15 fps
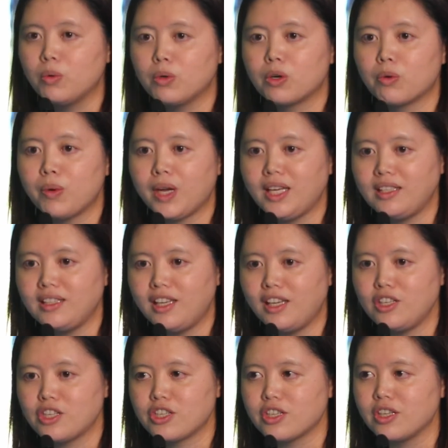or
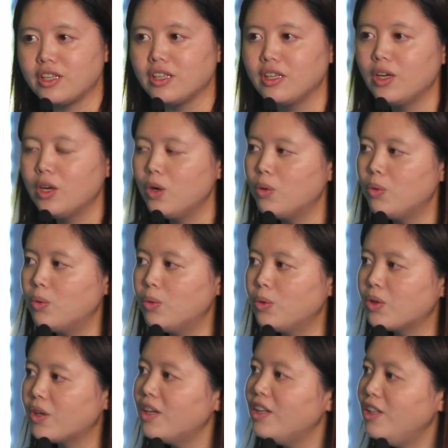radiation,
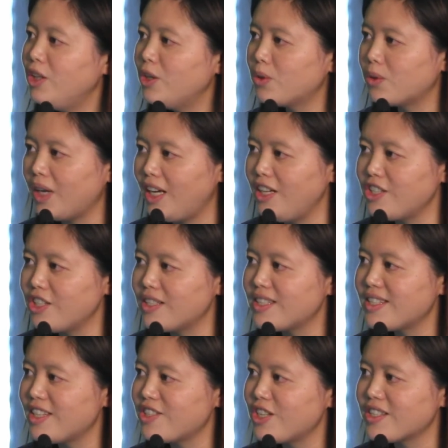or newer agents
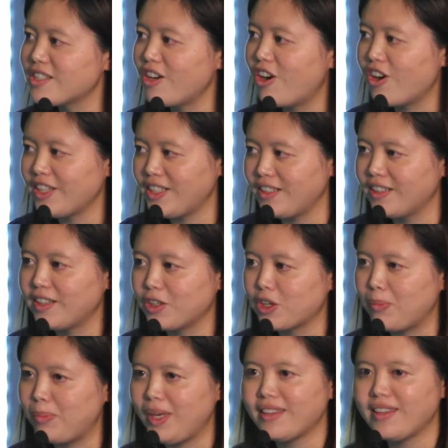such as targeted
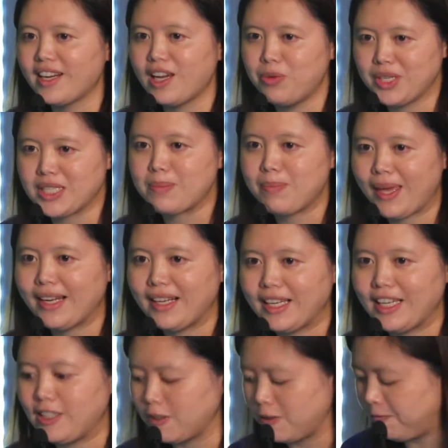therapy that I will expand
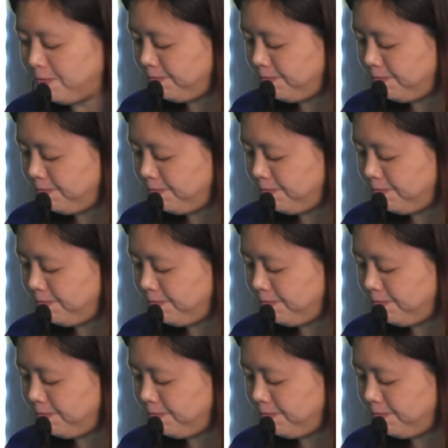later.